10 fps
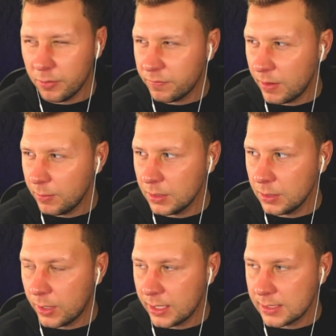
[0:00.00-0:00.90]
if I really
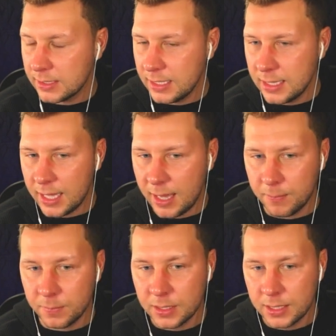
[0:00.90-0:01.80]
want to see
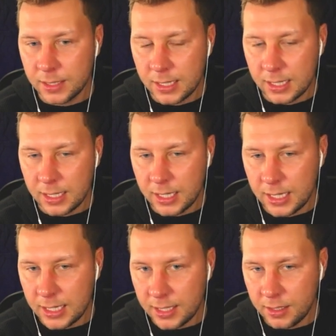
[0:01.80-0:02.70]
them
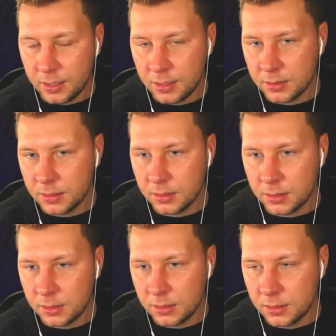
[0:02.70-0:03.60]
in
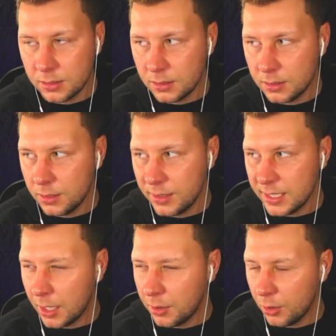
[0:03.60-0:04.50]
the
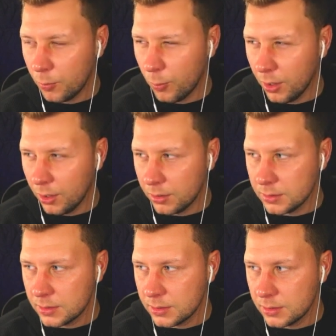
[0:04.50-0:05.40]
underworld,
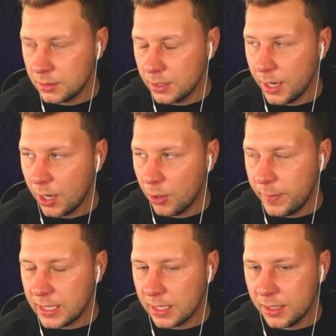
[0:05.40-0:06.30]
you know,
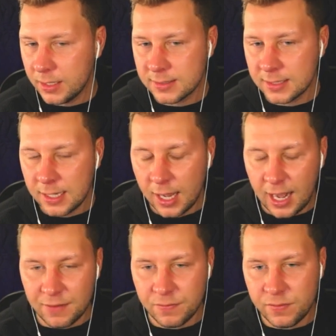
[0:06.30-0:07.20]
because
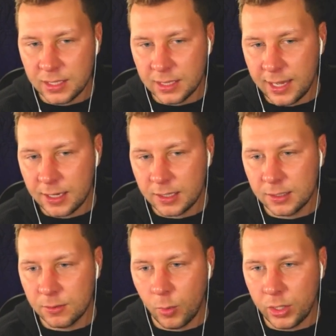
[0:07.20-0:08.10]
I feel like
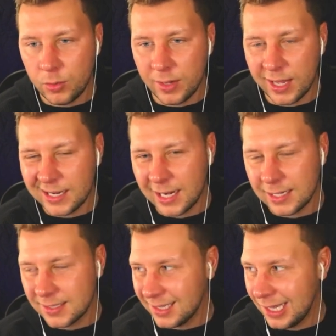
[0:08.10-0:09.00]
when you get
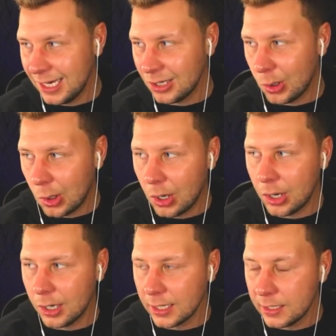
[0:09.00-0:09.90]
Godzilla and
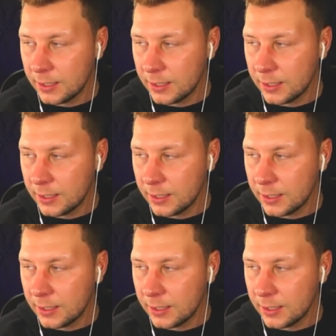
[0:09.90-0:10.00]
Kong